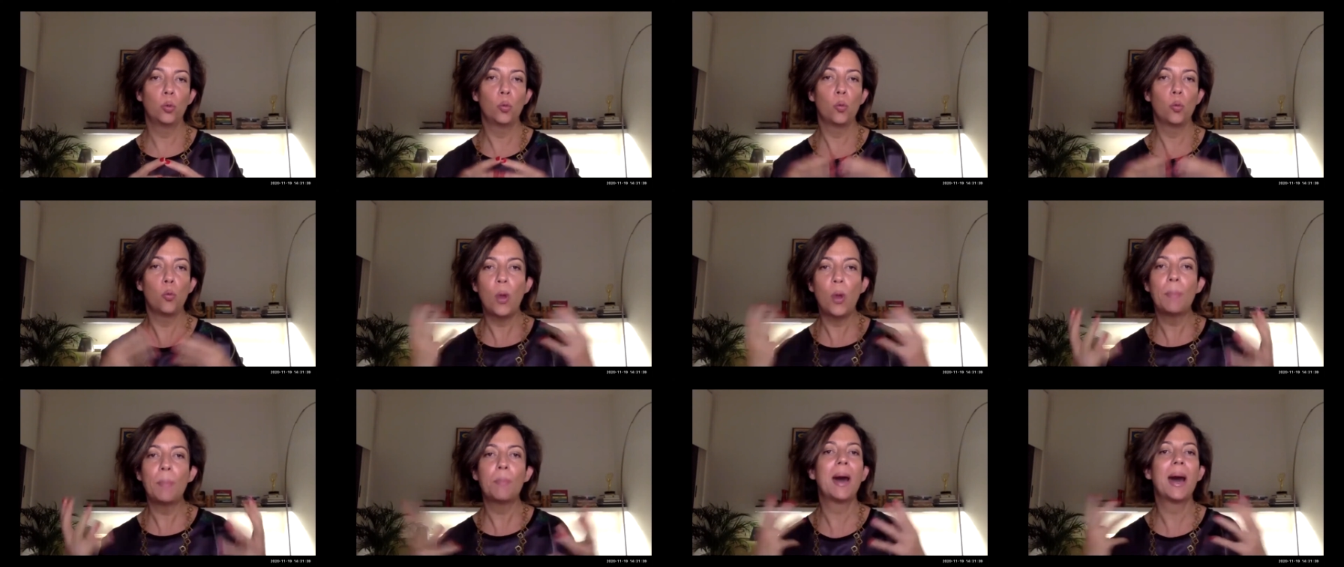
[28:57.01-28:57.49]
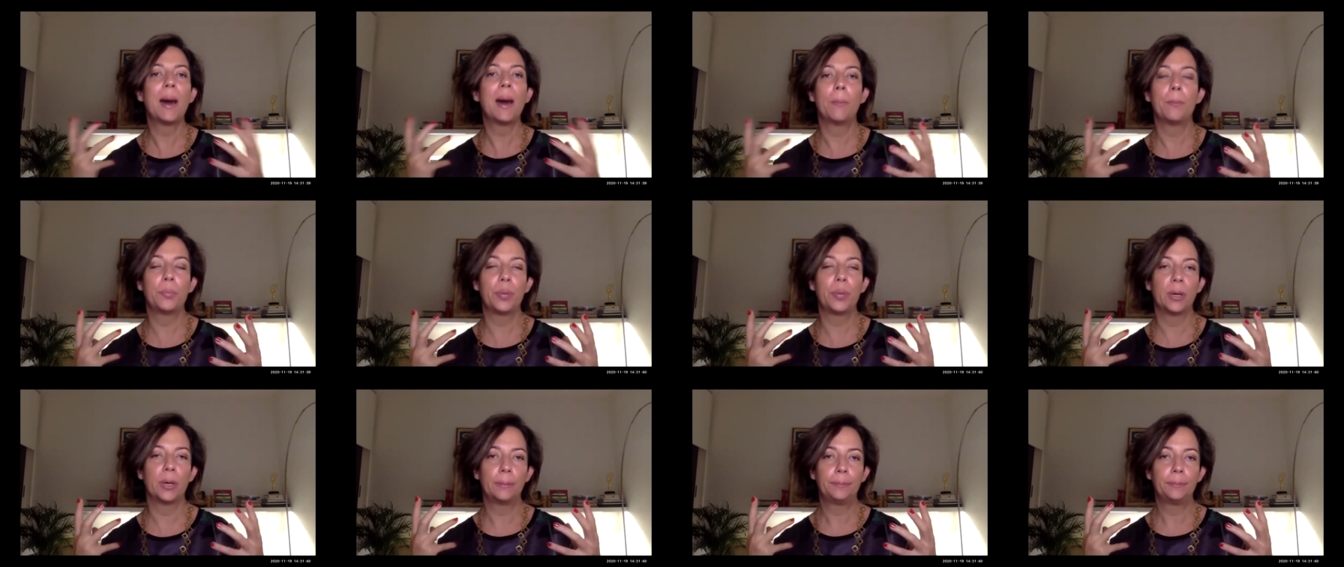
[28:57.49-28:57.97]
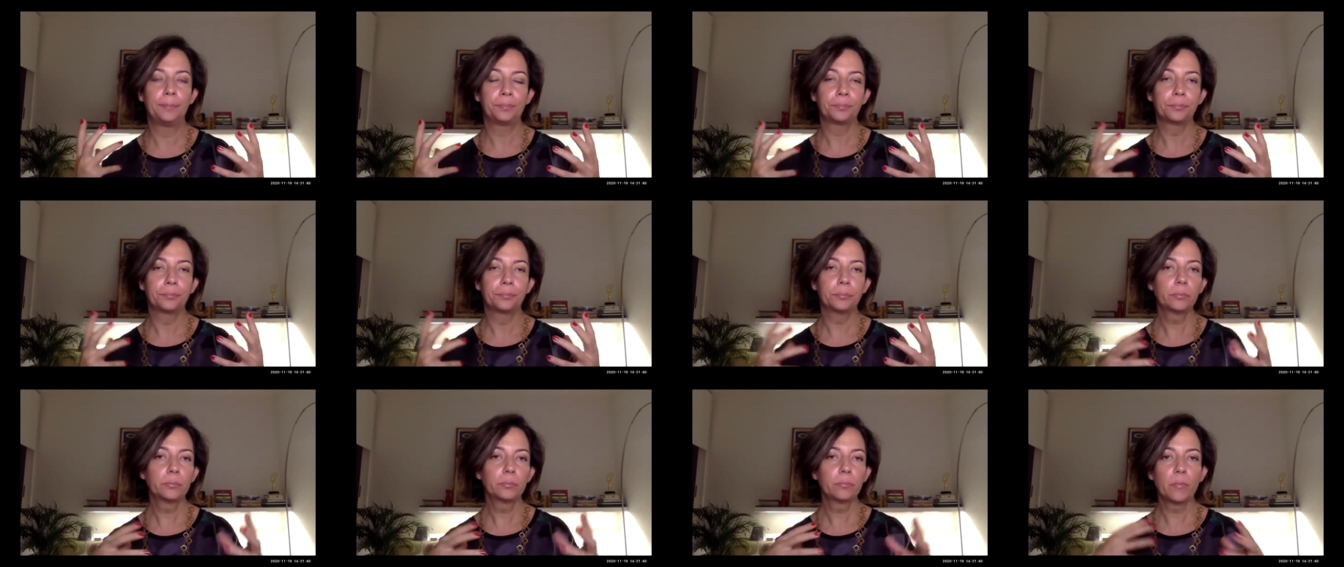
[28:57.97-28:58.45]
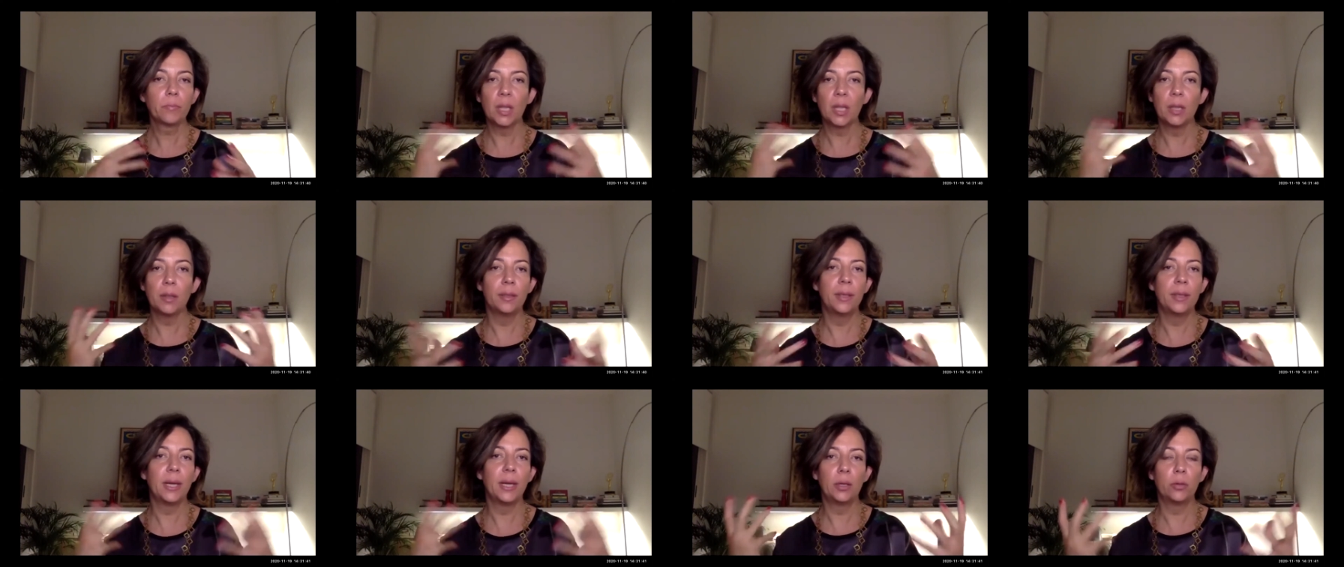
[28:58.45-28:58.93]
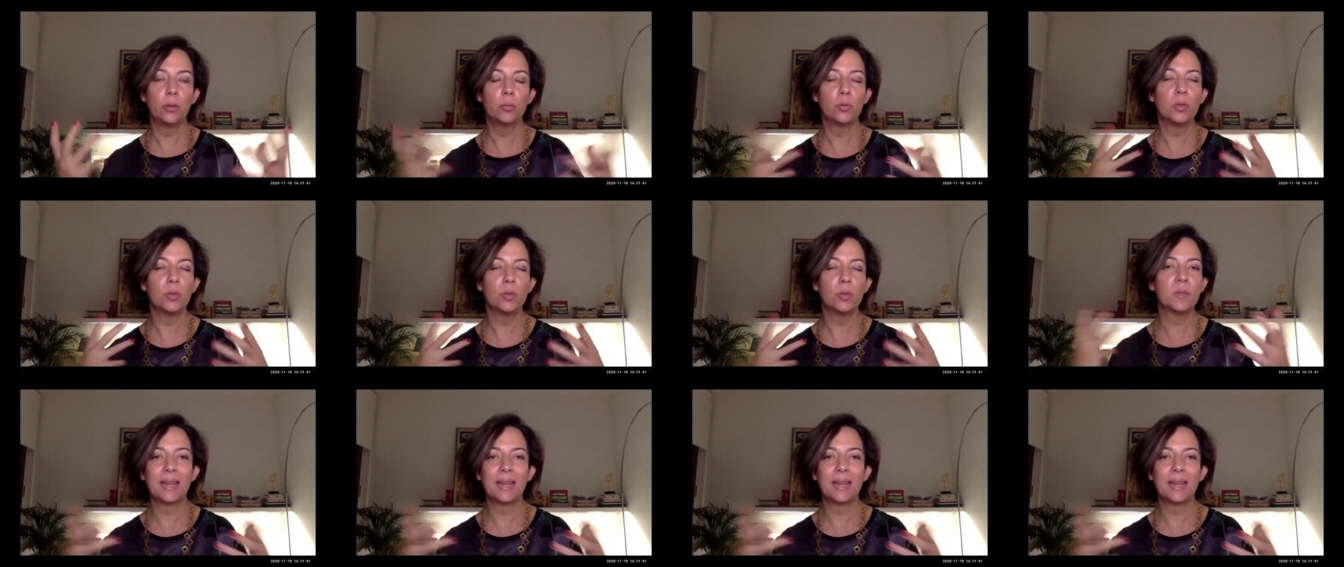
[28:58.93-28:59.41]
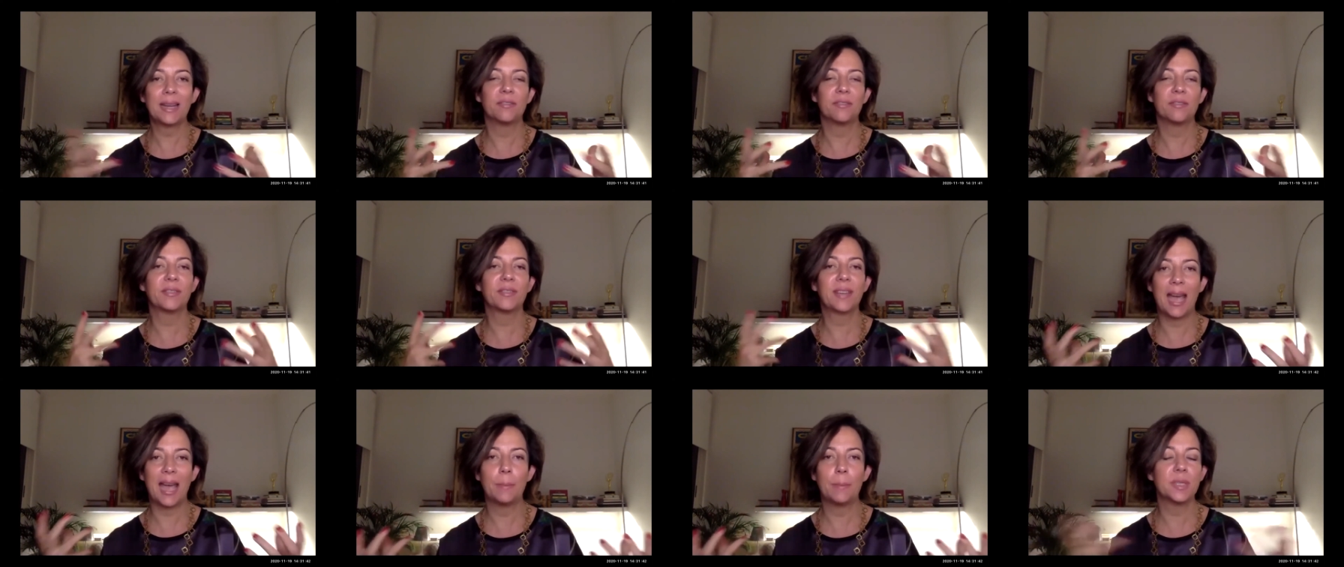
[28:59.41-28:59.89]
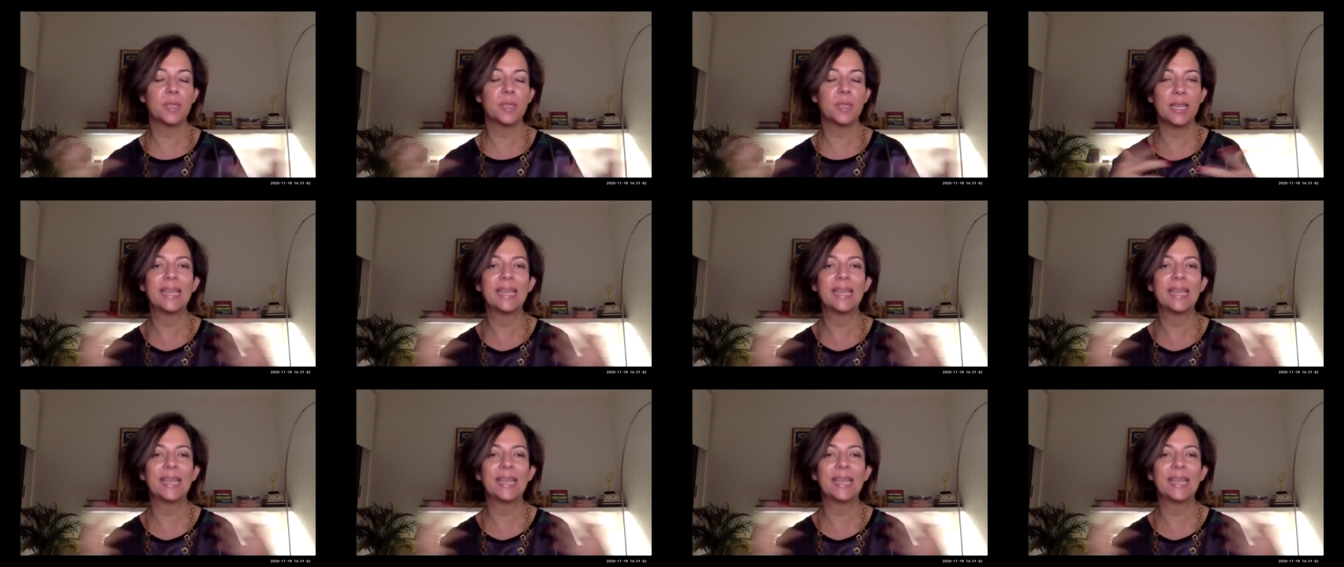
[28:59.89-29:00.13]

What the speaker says: whip up their respective camps